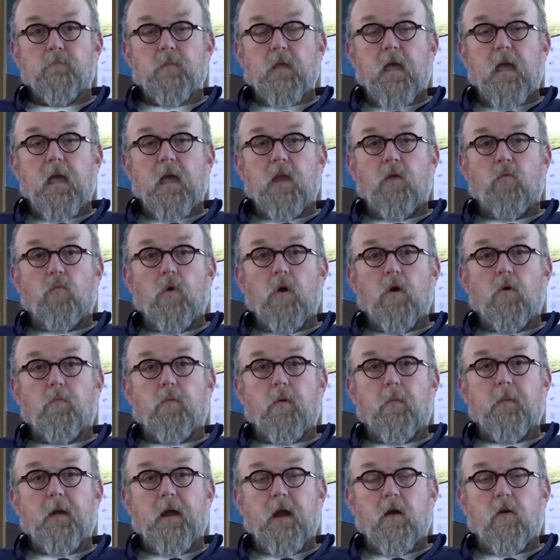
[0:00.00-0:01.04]
and will
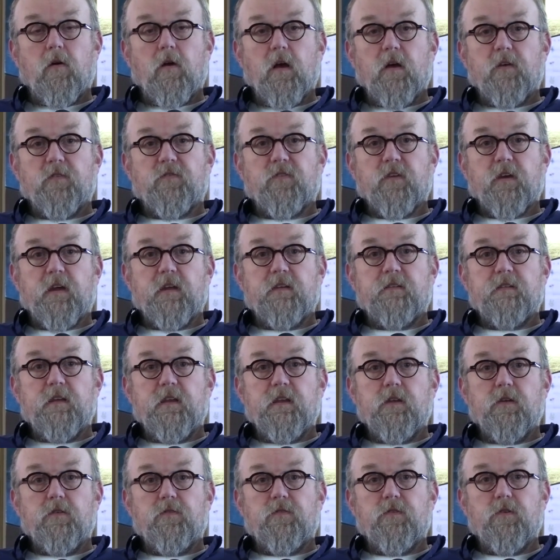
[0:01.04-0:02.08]
prepare us to
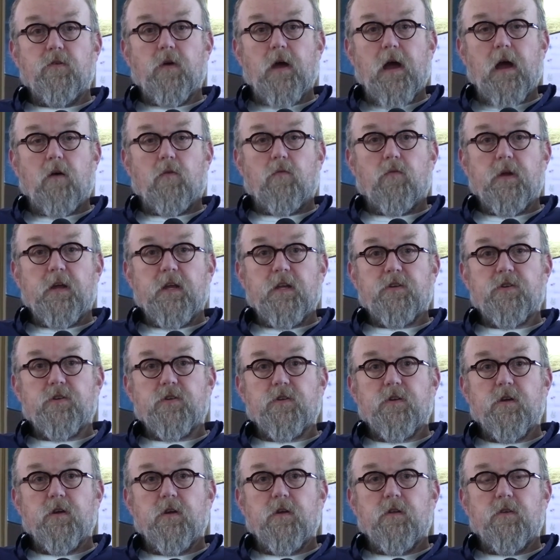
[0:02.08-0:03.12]
continue to
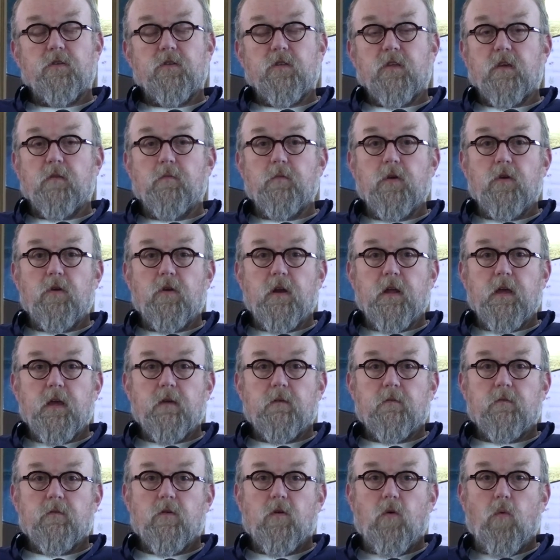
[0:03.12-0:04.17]
outreach to the
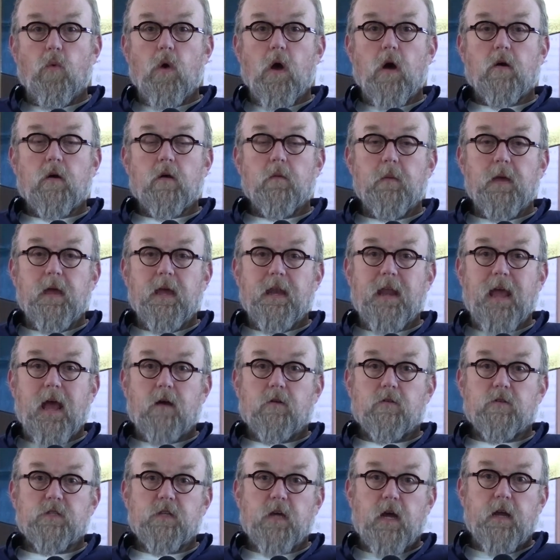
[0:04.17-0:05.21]
community, welcome in
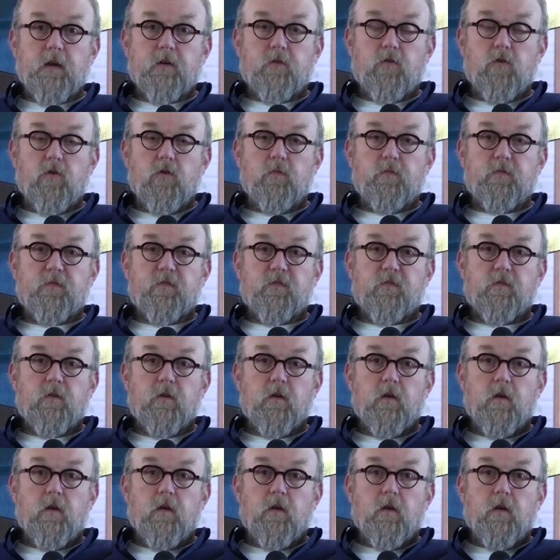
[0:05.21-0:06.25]
outside groups,
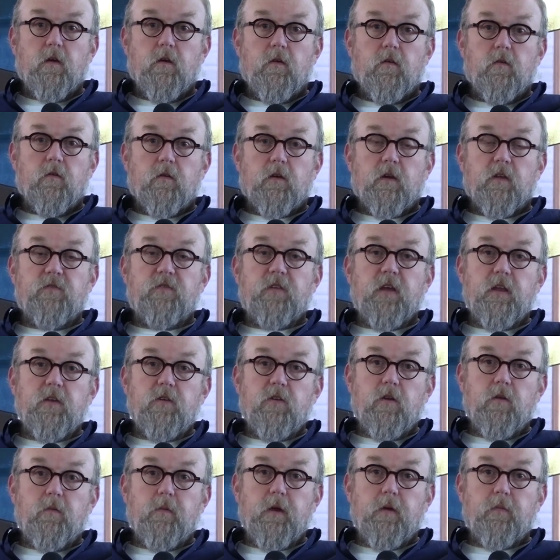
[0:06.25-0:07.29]

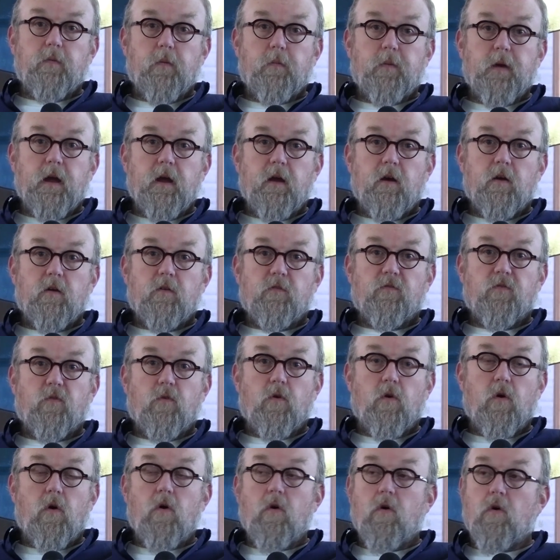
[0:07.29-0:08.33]
continue to be prepared
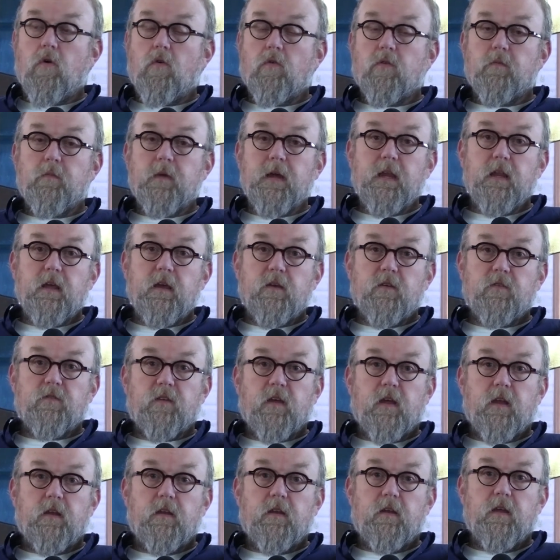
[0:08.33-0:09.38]
for all the meetings
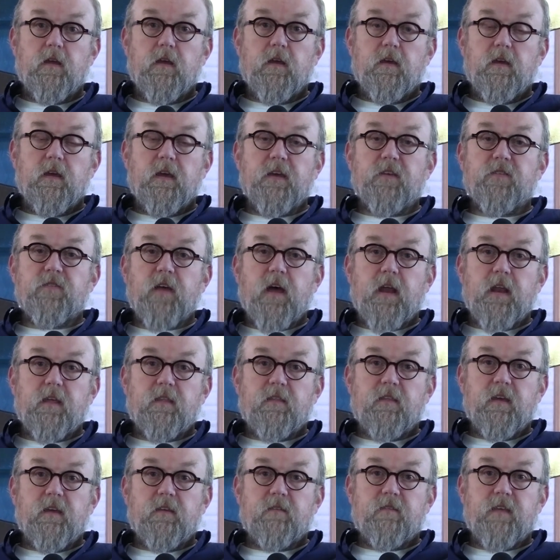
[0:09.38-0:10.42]
and exciting
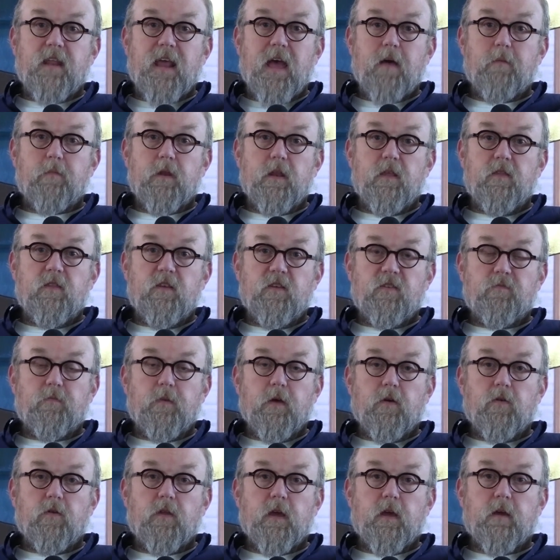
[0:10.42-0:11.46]
things that happen in this
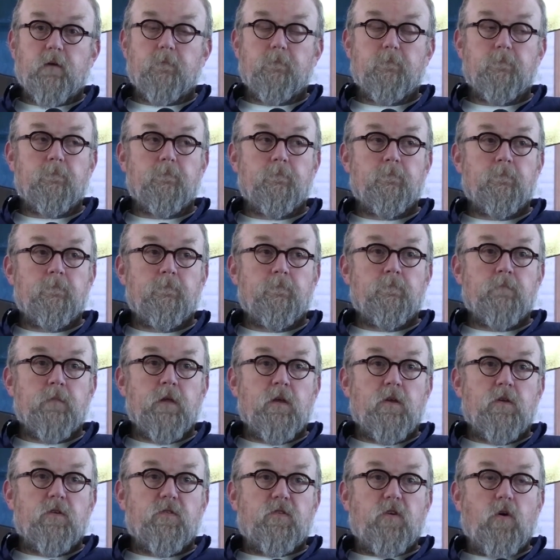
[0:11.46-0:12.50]
building.
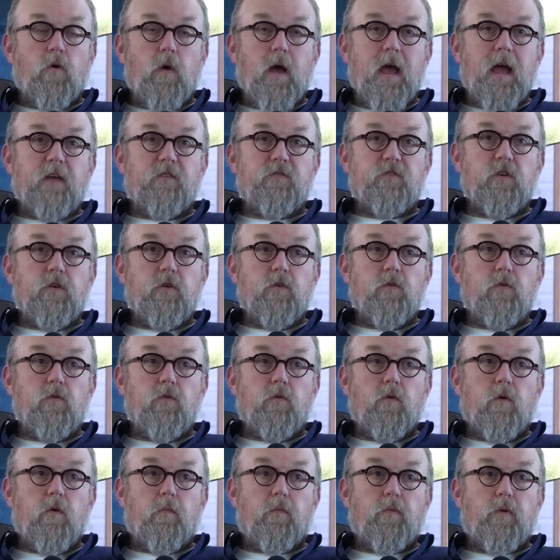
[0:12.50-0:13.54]
So as
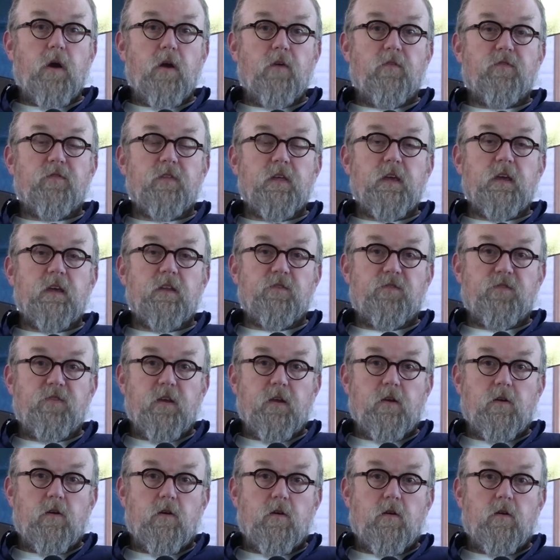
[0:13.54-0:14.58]
you prayerfully
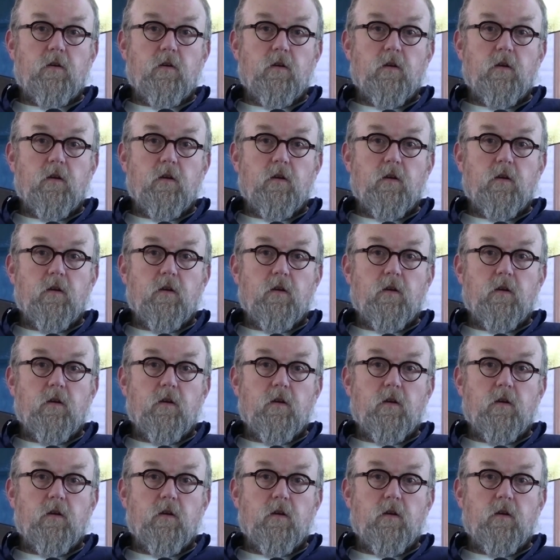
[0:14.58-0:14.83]
consider